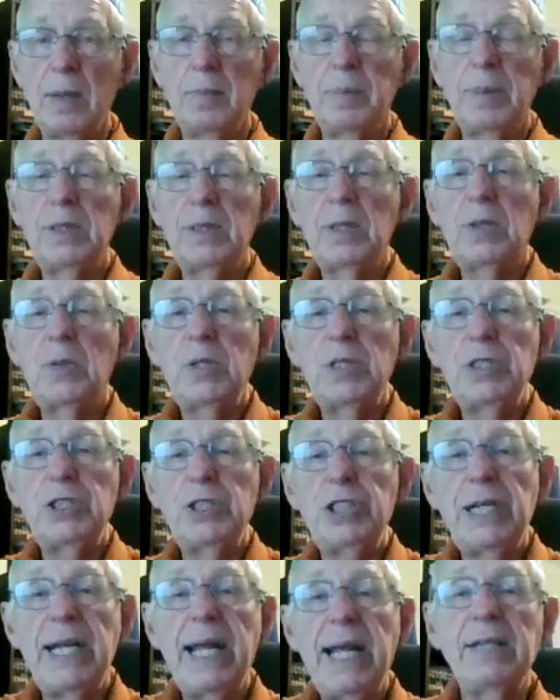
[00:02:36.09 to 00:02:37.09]
but the
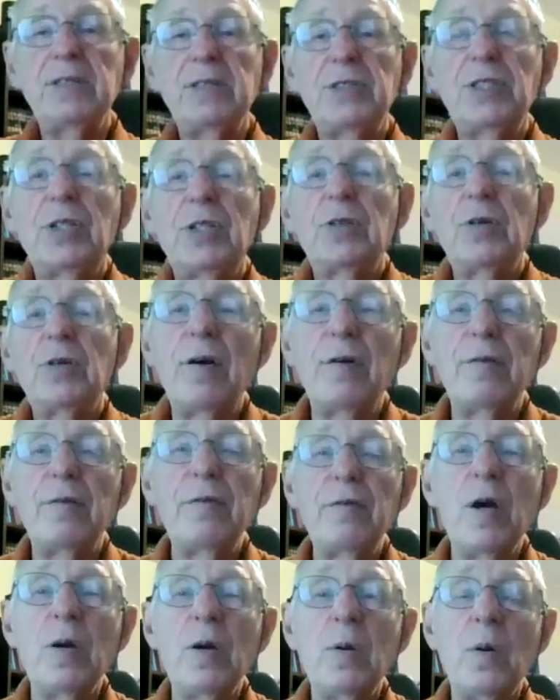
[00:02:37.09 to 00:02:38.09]
Christian answer of
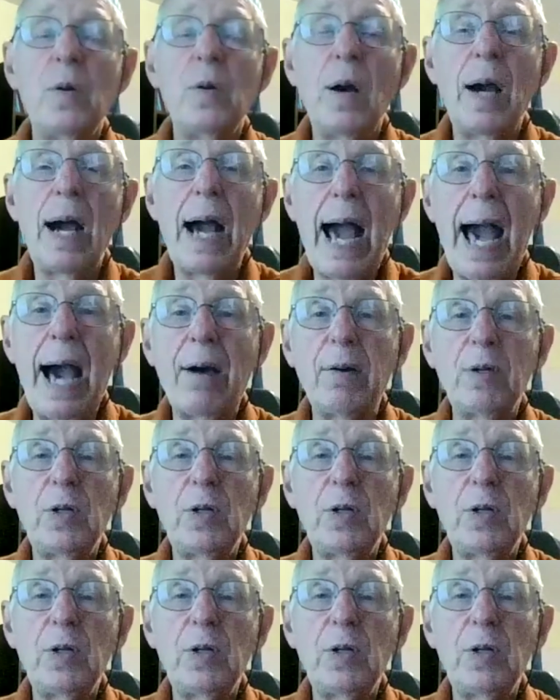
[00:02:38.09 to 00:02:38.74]
how